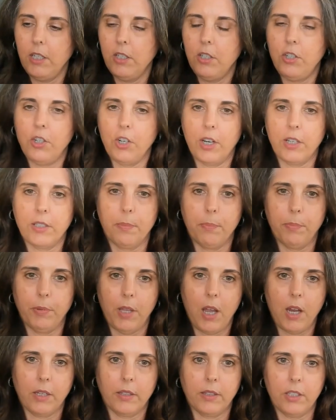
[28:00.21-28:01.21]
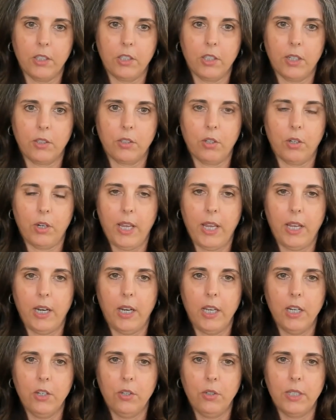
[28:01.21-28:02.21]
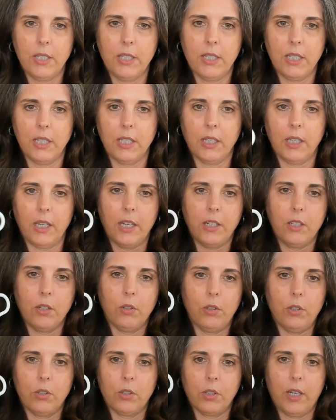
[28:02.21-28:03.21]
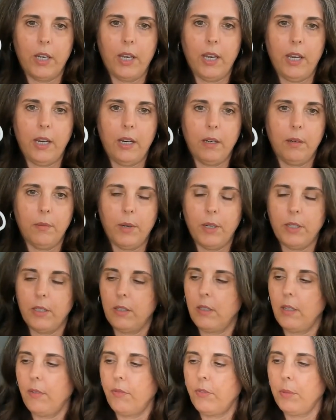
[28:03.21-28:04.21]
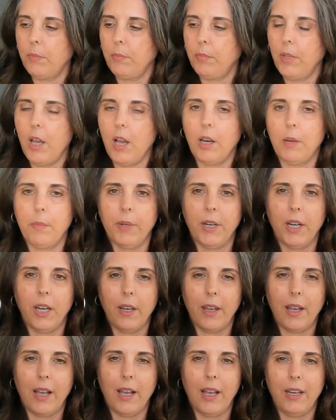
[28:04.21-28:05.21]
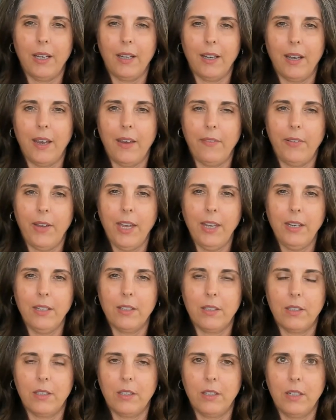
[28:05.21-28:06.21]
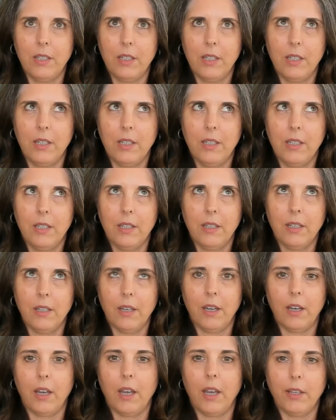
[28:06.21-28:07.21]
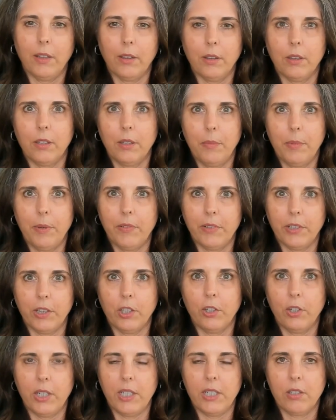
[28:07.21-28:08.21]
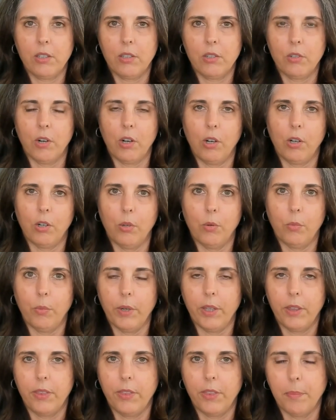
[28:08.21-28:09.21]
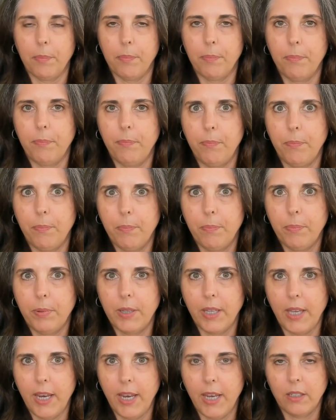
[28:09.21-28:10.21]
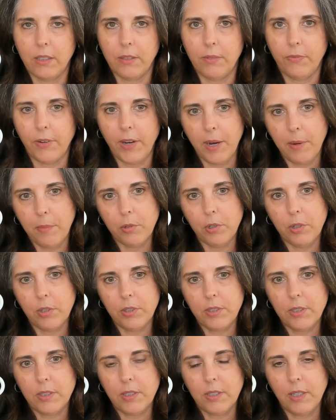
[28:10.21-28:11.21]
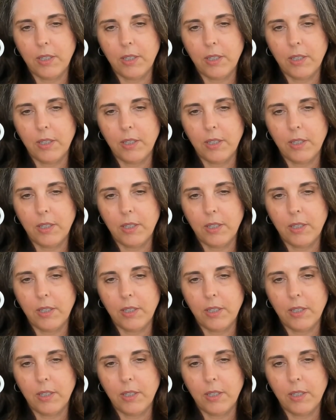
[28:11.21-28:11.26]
just block this yesterday. And interestingly, I don't usually hang my stuff to block, but I have had a little bit of a learning struggle with the plant fibers.